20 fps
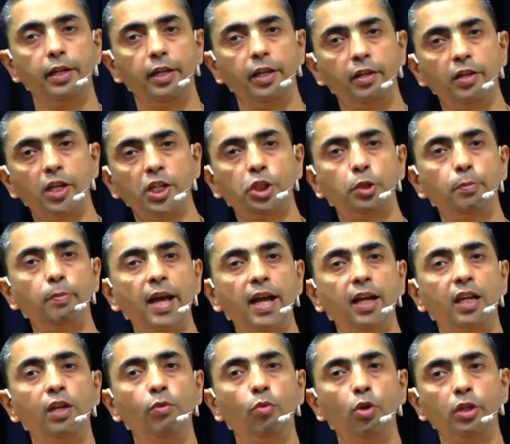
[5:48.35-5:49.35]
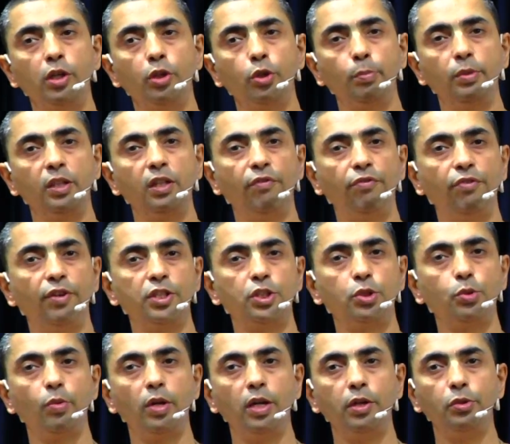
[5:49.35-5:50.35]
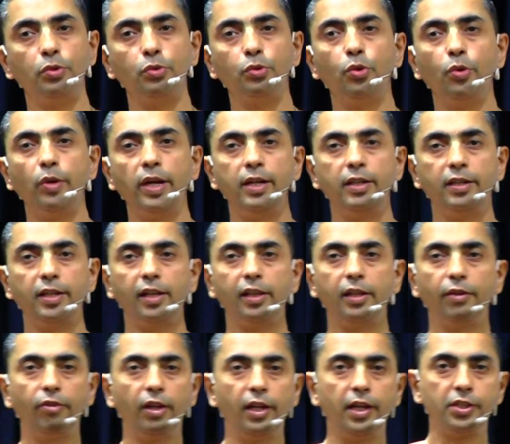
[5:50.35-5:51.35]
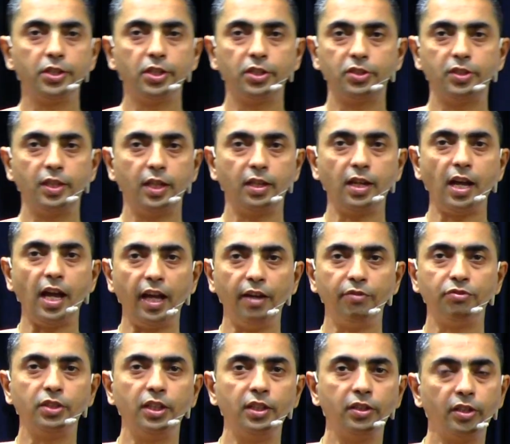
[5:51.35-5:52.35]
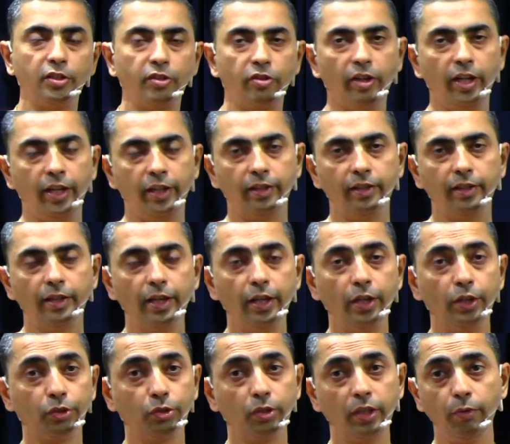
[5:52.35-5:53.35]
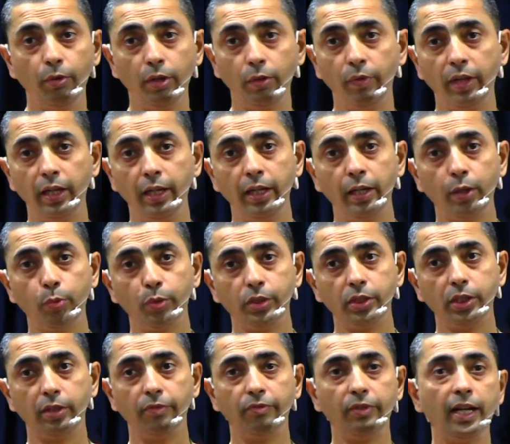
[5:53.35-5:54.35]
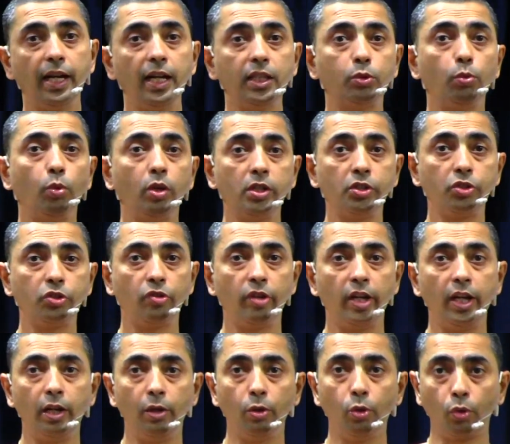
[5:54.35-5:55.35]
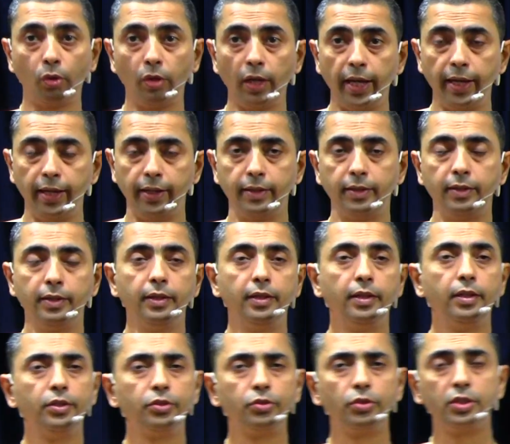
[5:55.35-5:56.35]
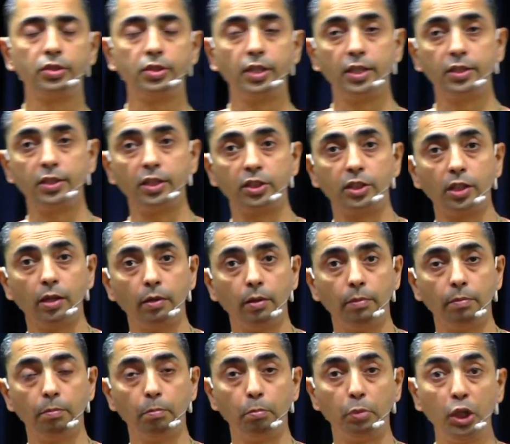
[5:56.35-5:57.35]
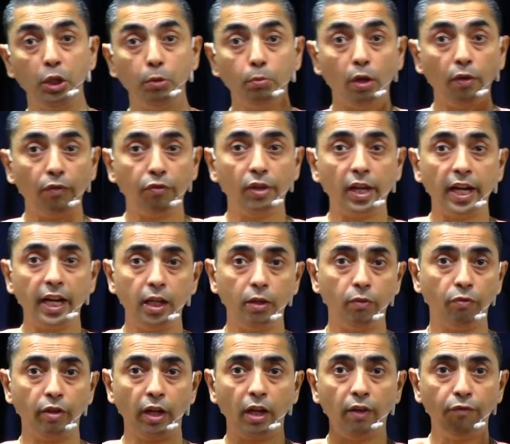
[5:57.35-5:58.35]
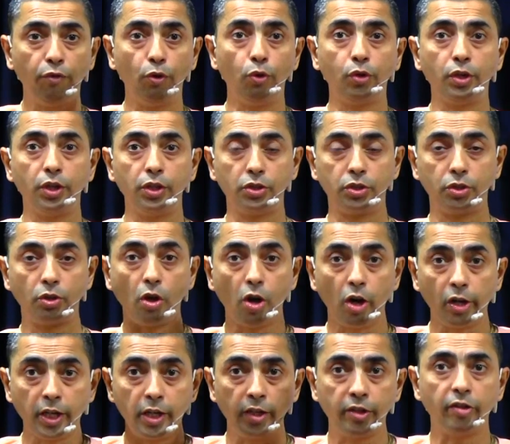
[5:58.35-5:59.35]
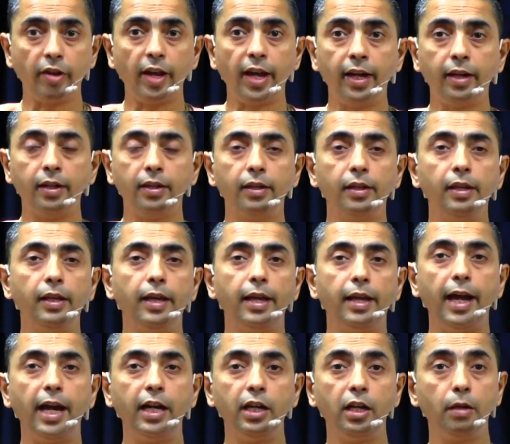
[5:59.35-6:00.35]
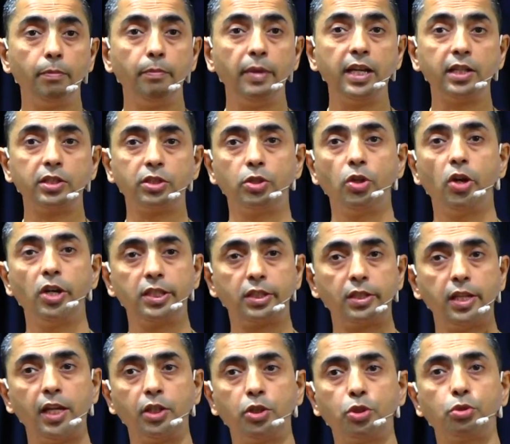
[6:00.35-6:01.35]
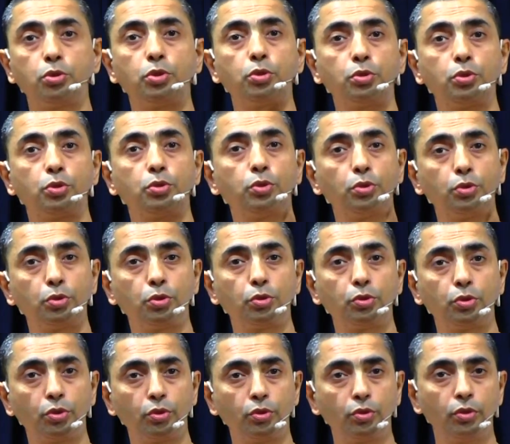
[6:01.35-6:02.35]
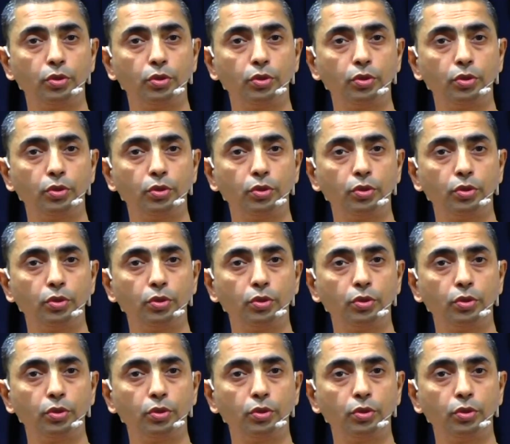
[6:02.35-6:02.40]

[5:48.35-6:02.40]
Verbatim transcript: He rushed back. He wanted to be the first one to go and tell the villagers that I have seen the train. So they were very inquisitive. They asked, what does train look like? So he says, it's a beam of light, very focused, on a track, and it makes noise like chuk, chuk, chuk, chuk, chuk.